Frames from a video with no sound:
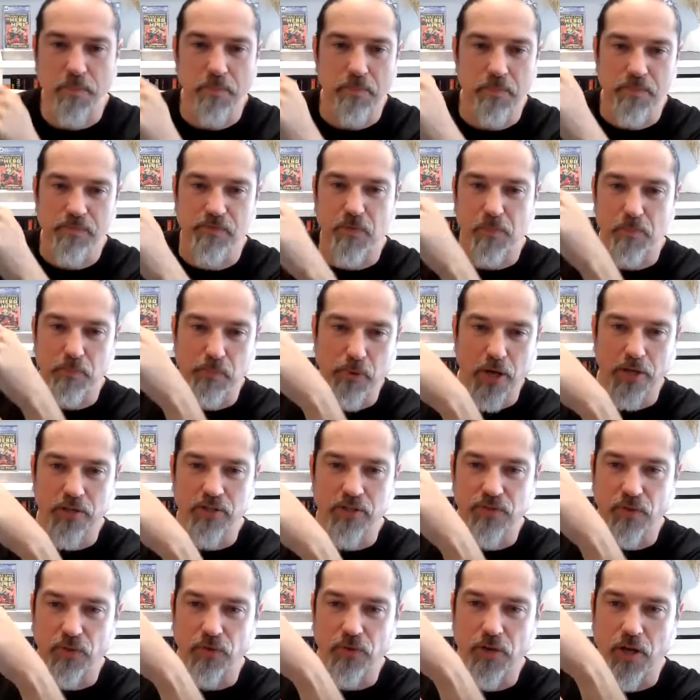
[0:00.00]
Jim from
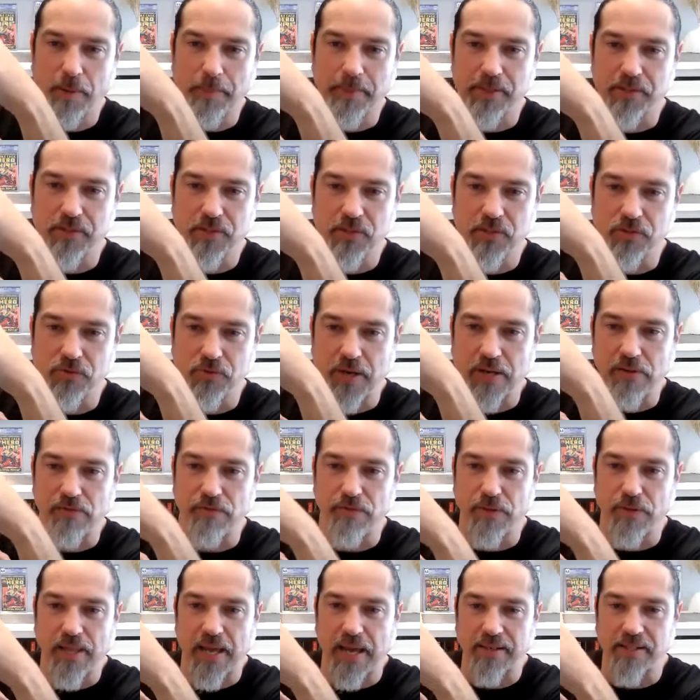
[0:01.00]
Bronzeville Comics is
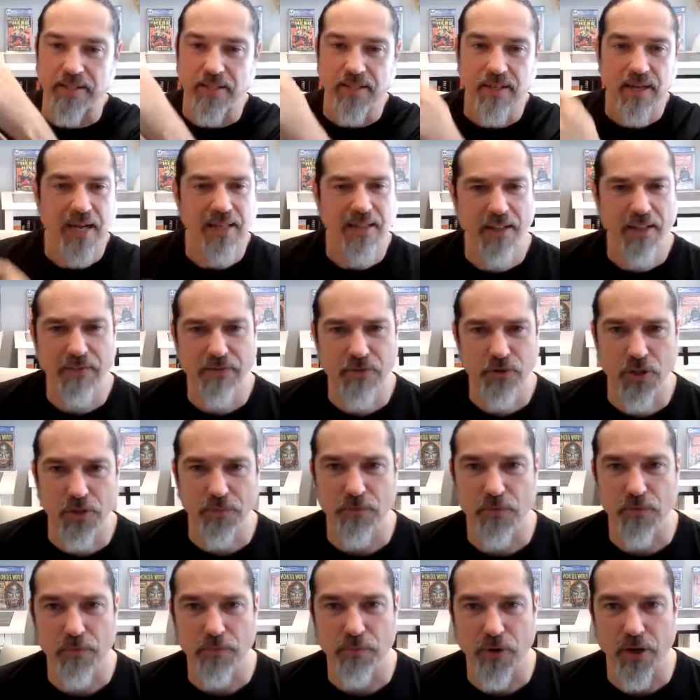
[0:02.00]
great for that. I
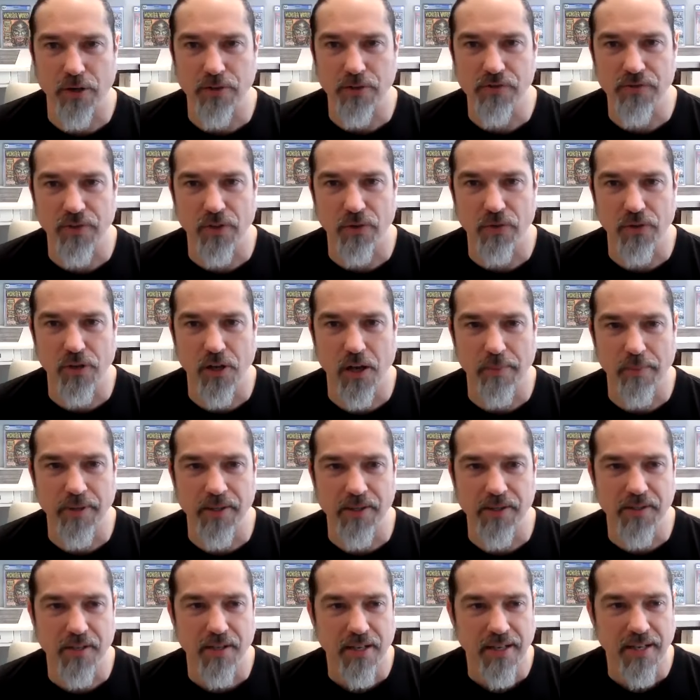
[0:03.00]
love Jim from Bronzeville
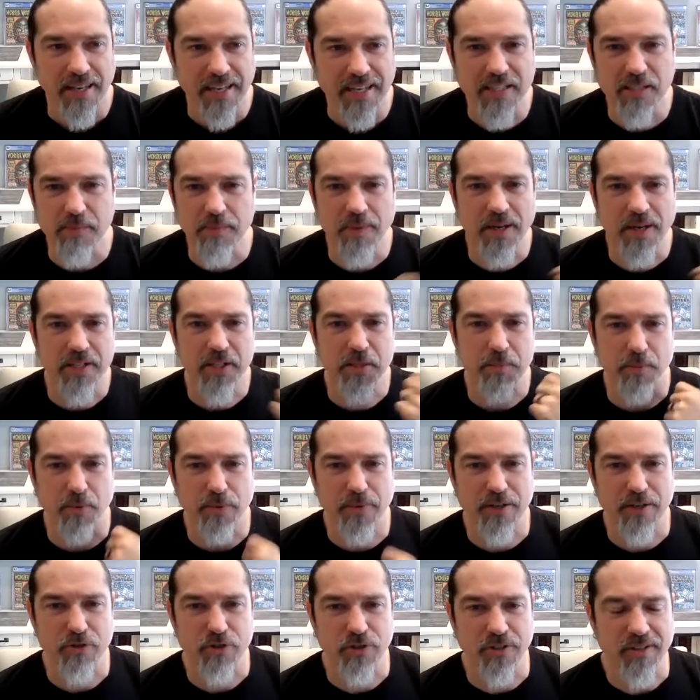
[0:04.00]
Comics. He's my
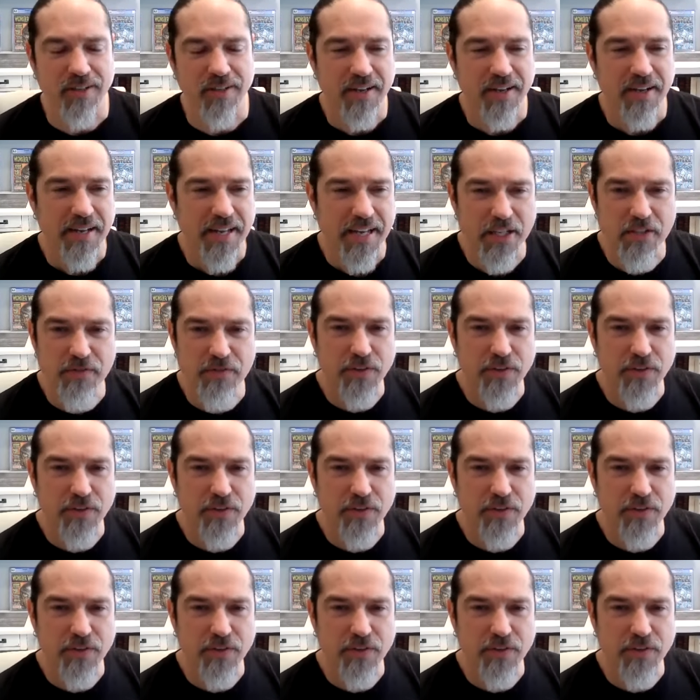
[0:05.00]
inspiration.